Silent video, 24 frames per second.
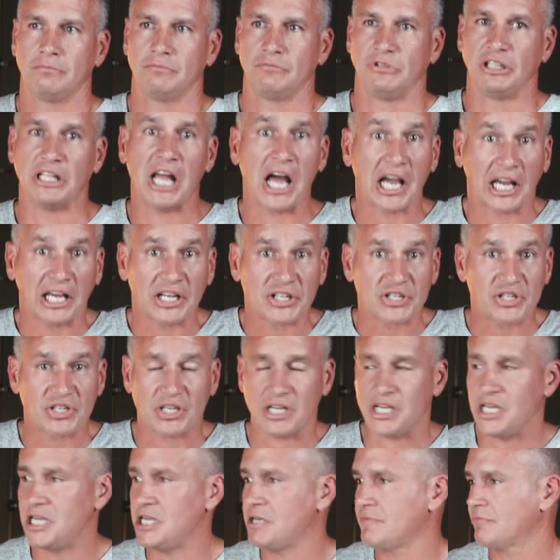
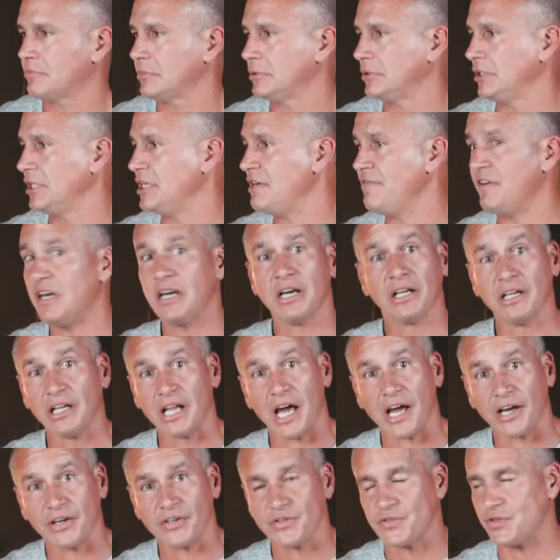legacy, leaving a
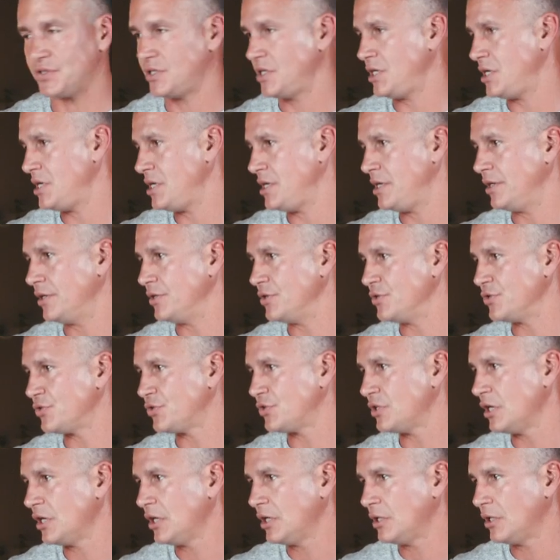legacy,
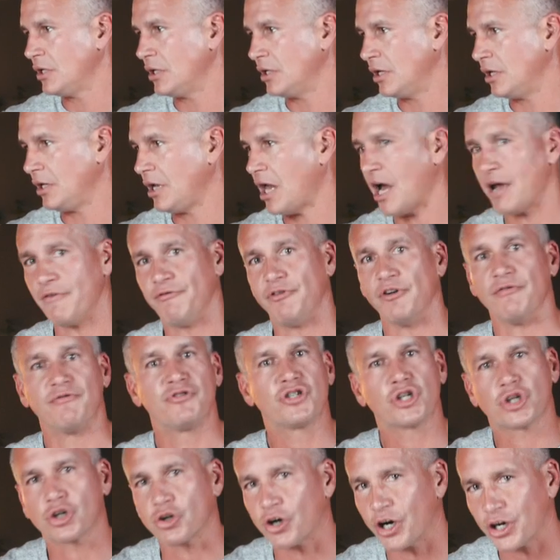his a uh, life of
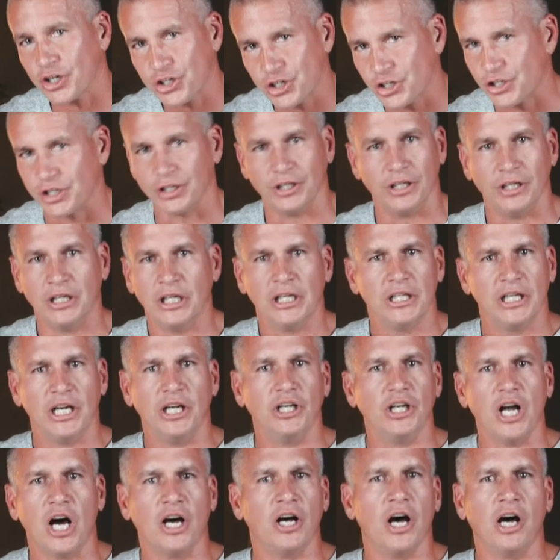trust and,
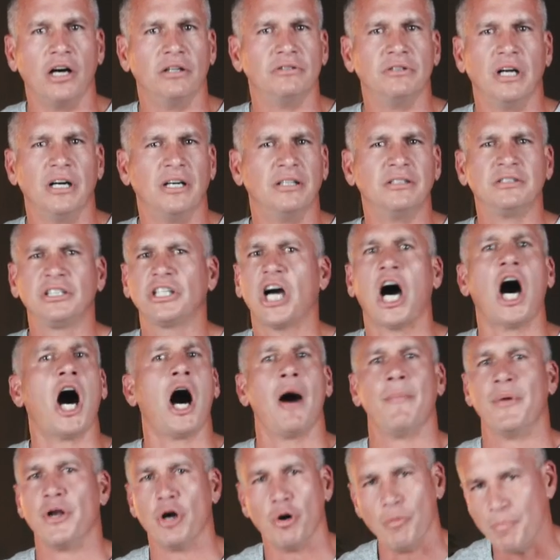and uh, un,
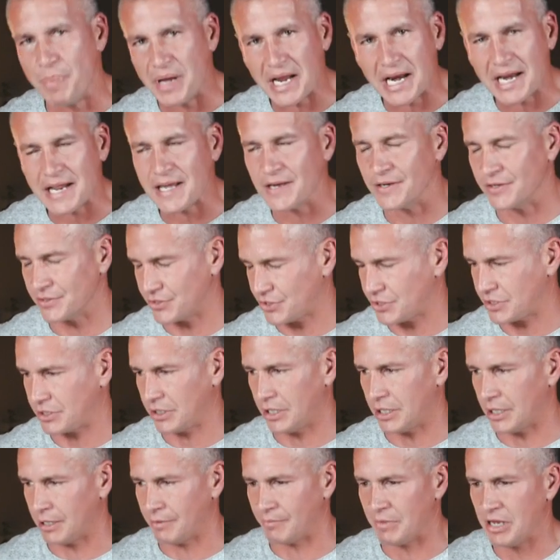uncommon obedience,
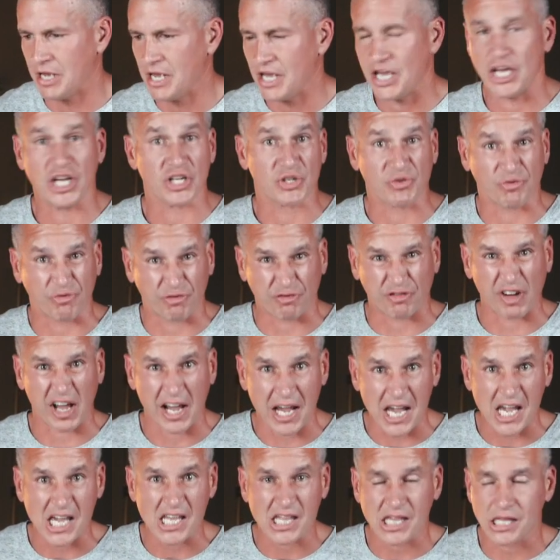um, his
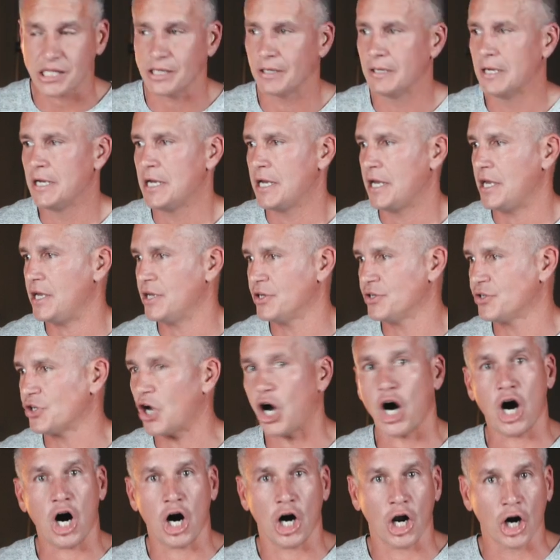faith, his
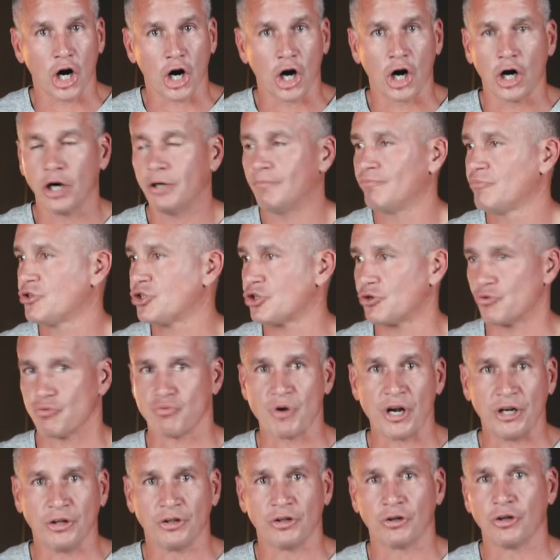honor,
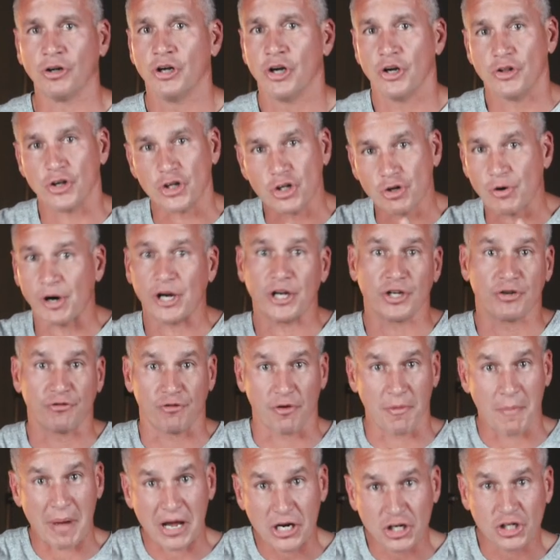surrender, the
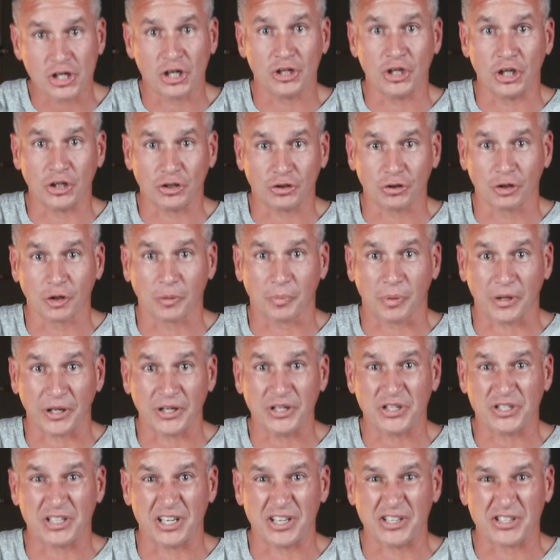transformation that took
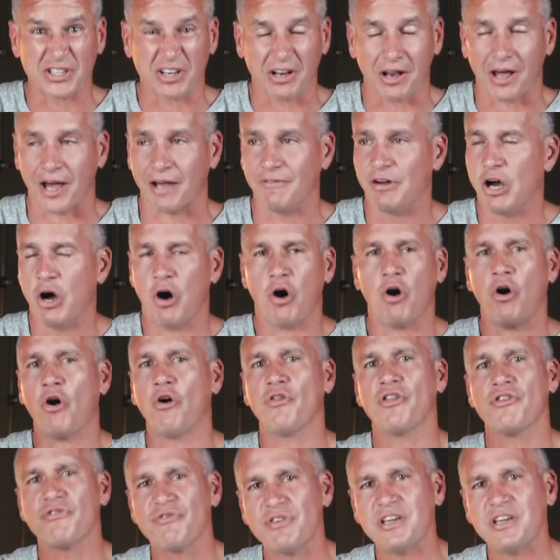place in his life, all the